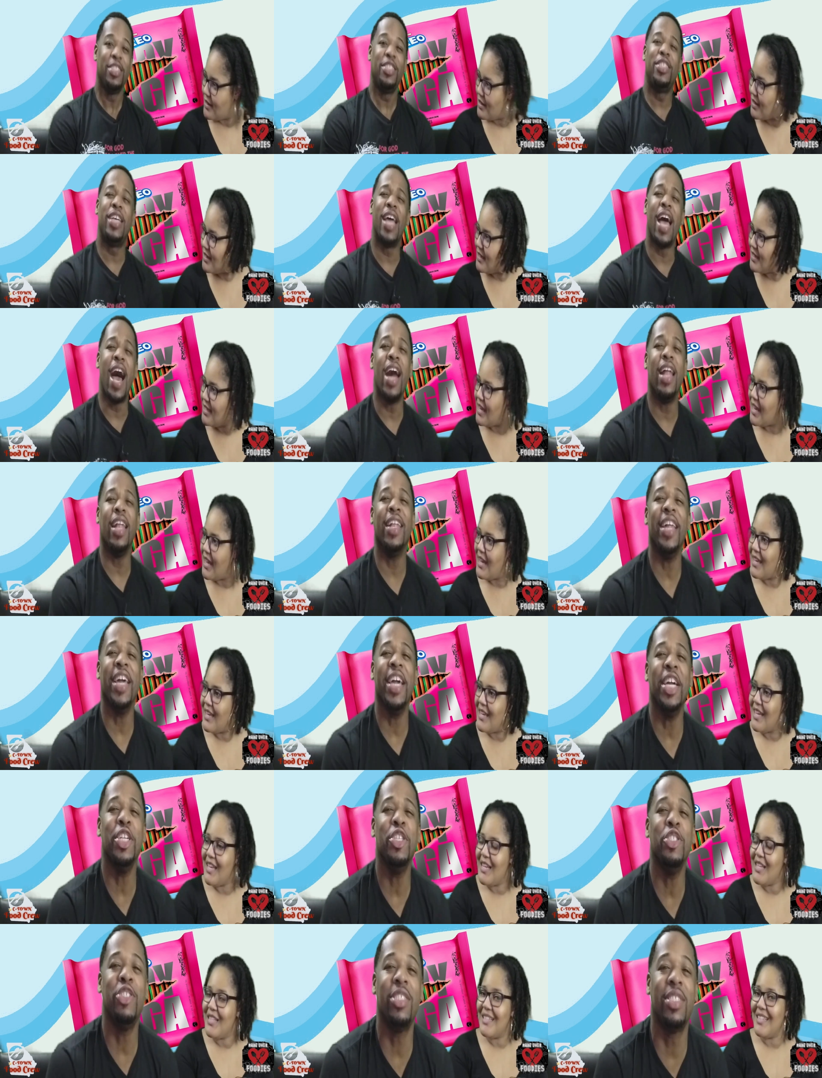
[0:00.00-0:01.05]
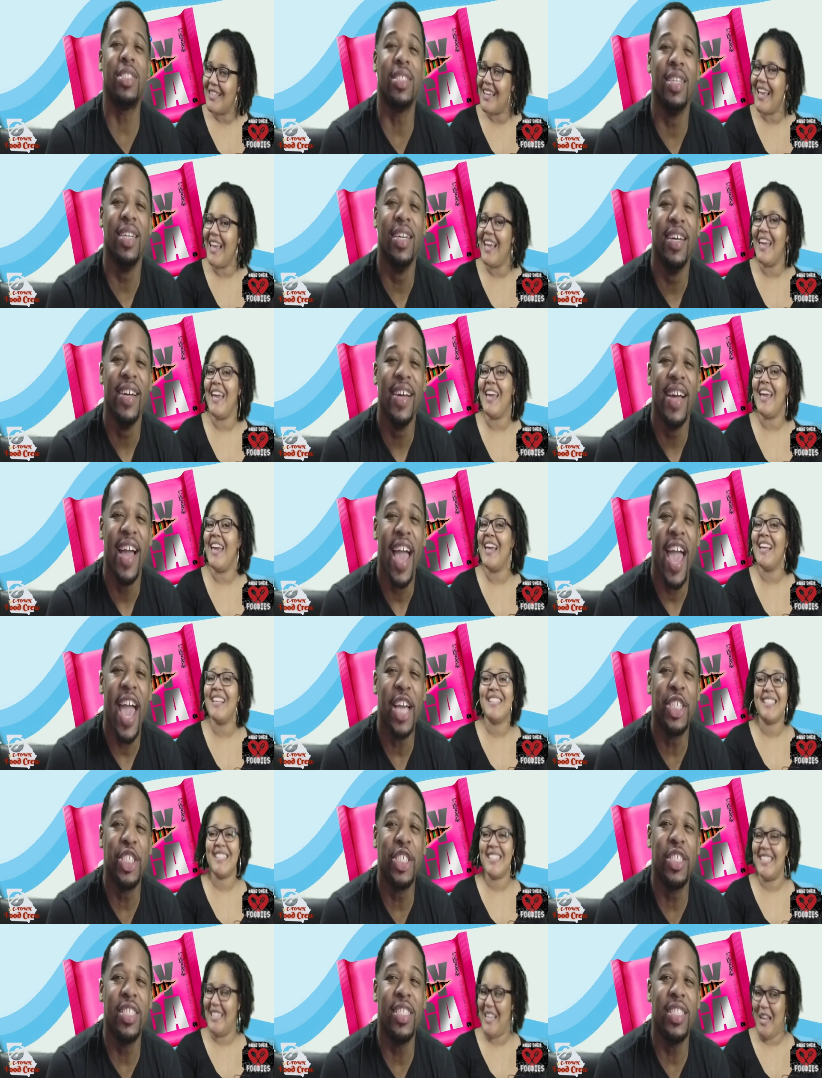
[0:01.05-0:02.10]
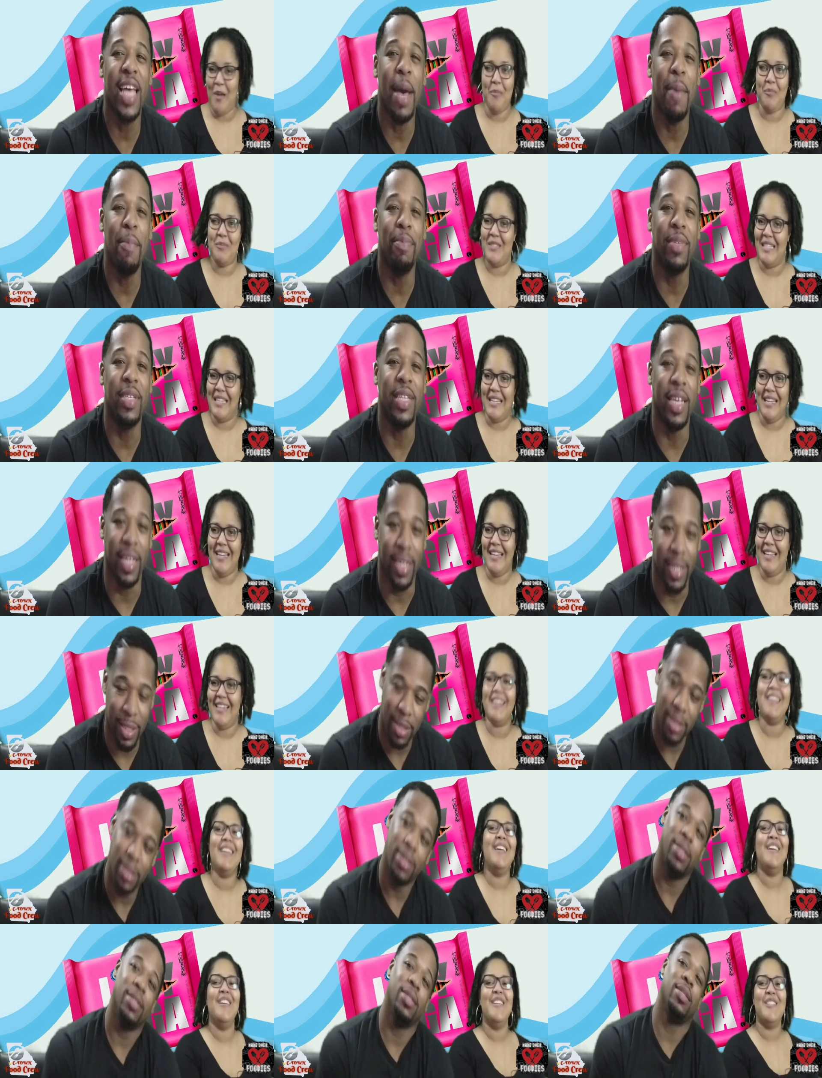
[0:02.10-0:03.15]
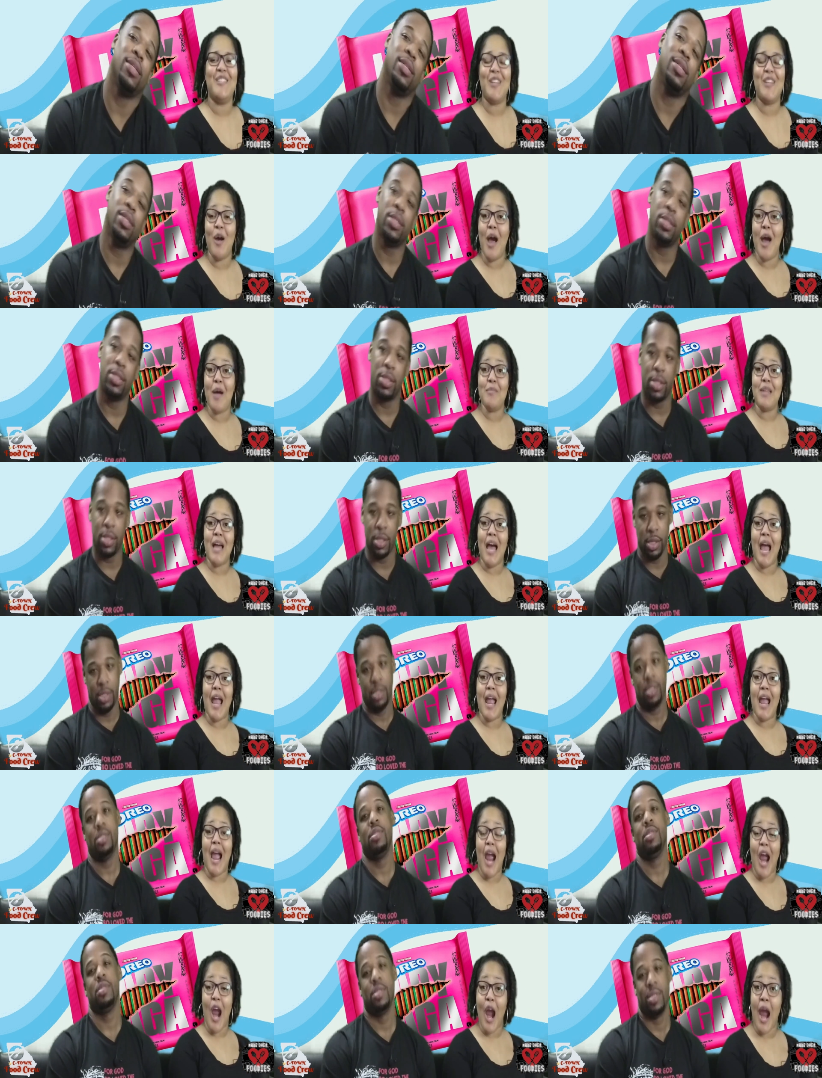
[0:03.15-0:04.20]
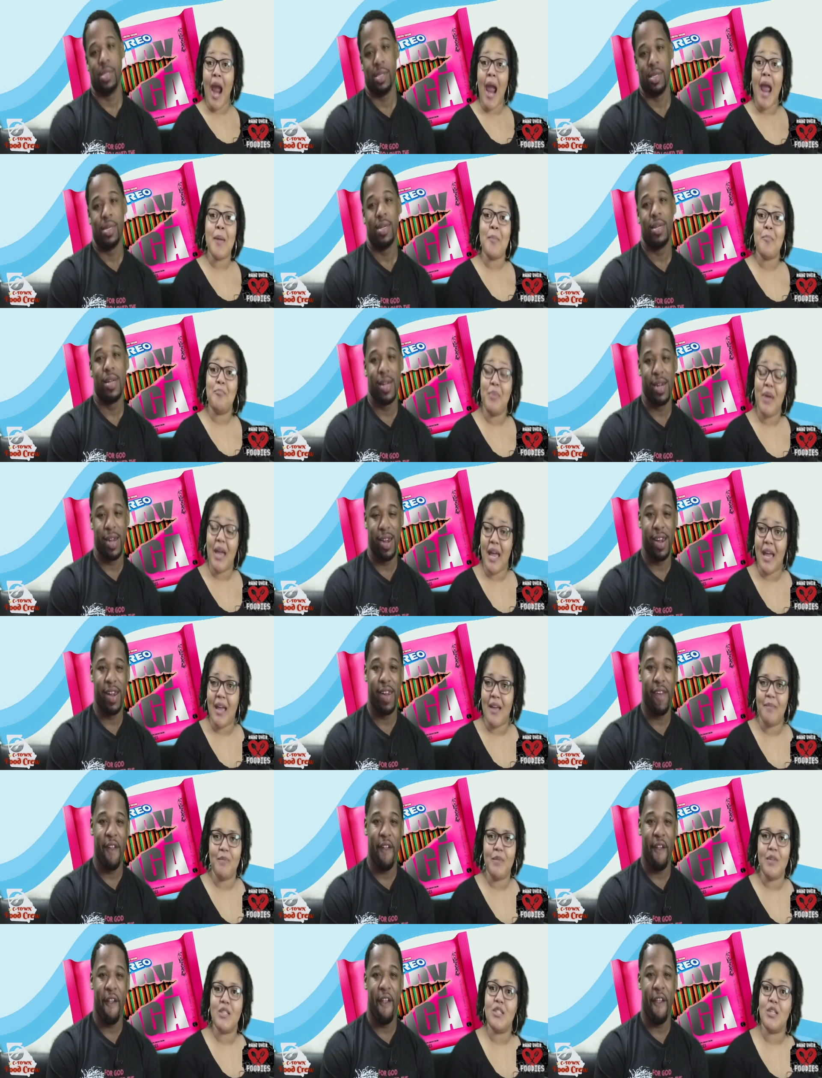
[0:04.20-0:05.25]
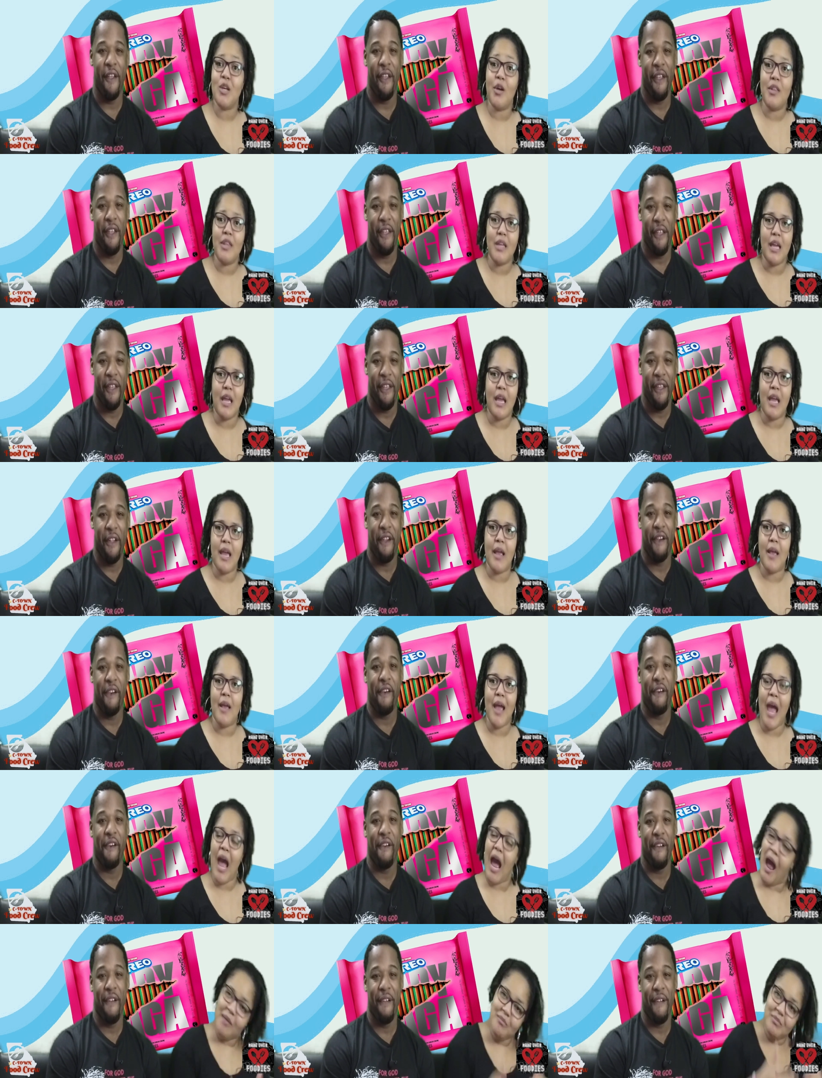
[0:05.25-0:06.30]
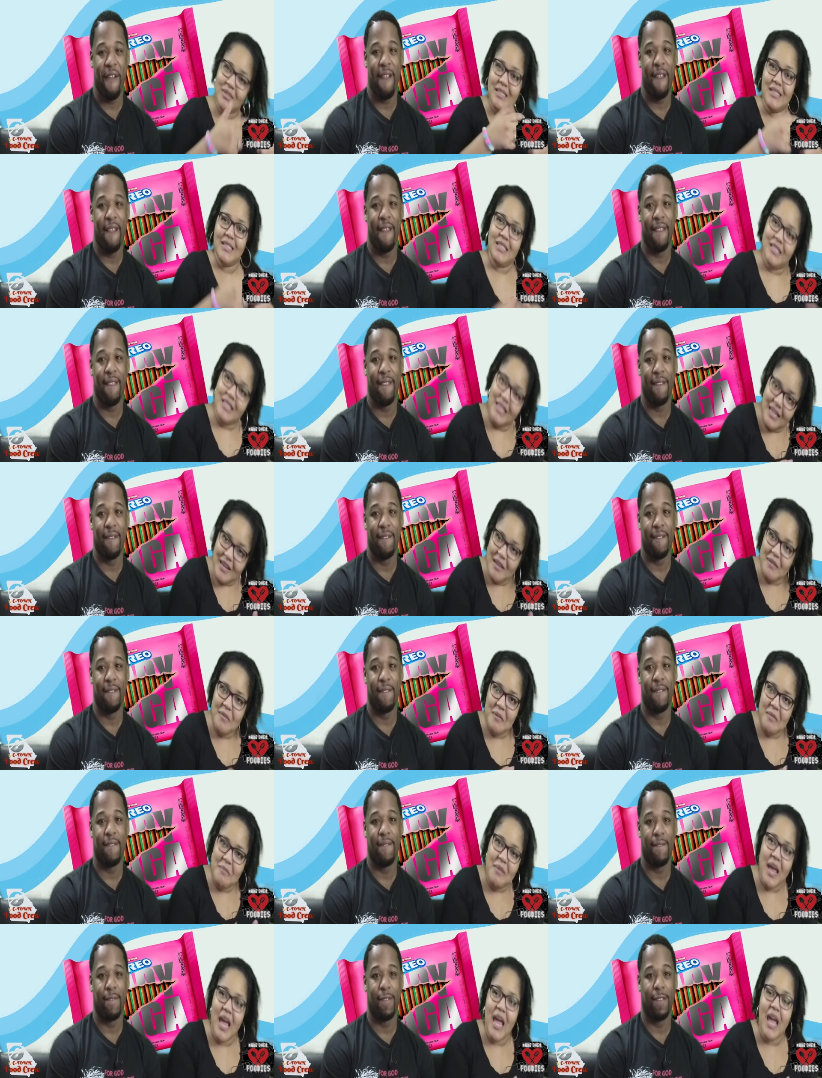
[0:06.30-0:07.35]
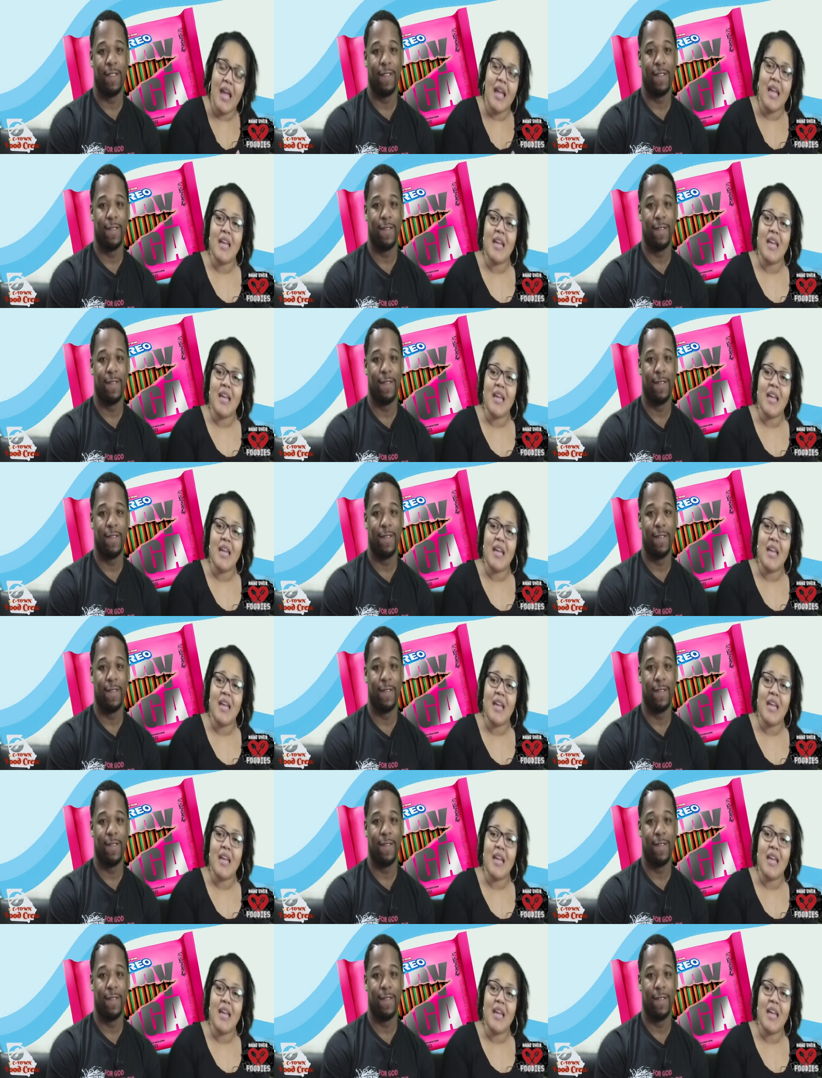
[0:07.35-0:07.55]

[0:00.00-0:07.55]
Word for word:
Speaker 1: Challenge
Speaker 2: accepted. accepted. So I'm like, all right, bet. So then I'm DMing back.